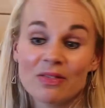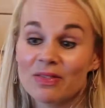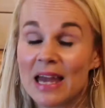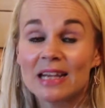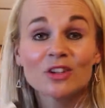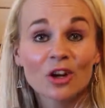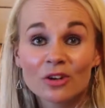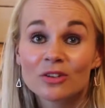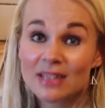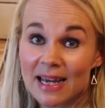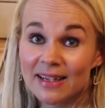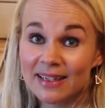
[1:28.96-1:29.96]
they don't
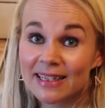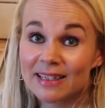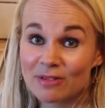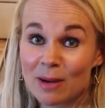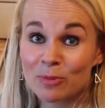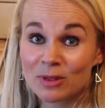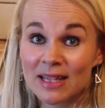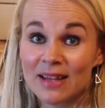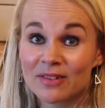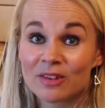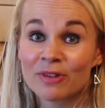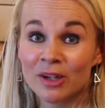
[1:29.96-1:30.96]
technically
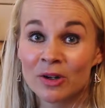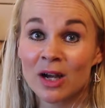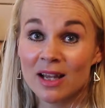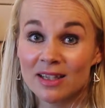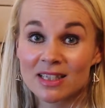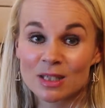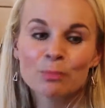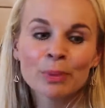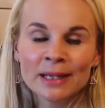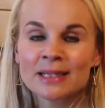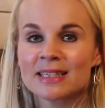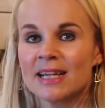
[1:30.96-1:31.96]
represent the real colors,
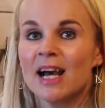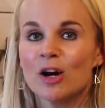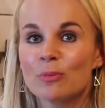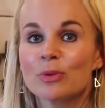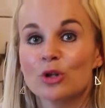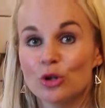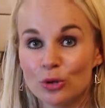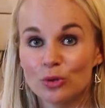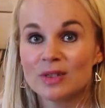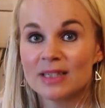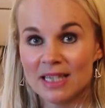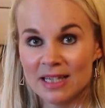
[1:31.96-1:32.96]
but it's to help you
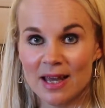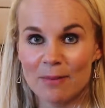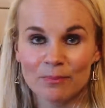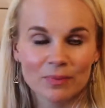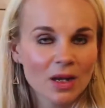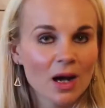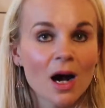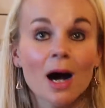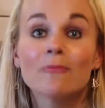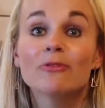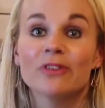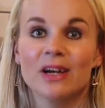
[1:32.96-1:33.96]
see them.
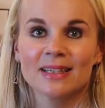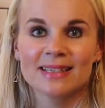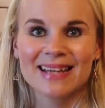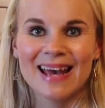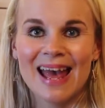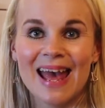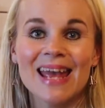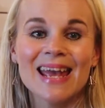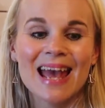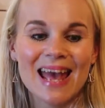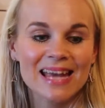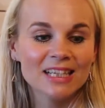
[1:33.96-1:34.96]
Up first,
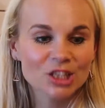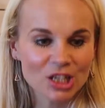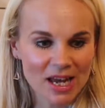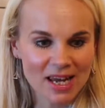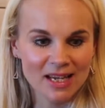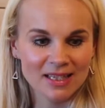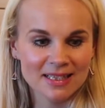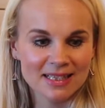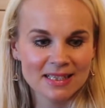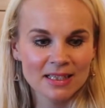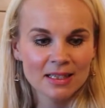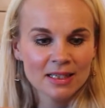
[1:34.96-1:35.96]

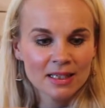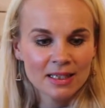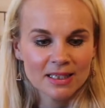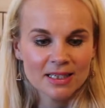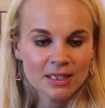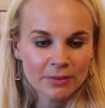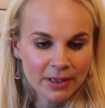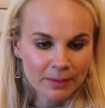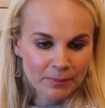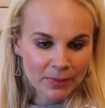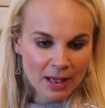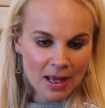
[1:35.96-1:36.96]
AHAs. Let's do it.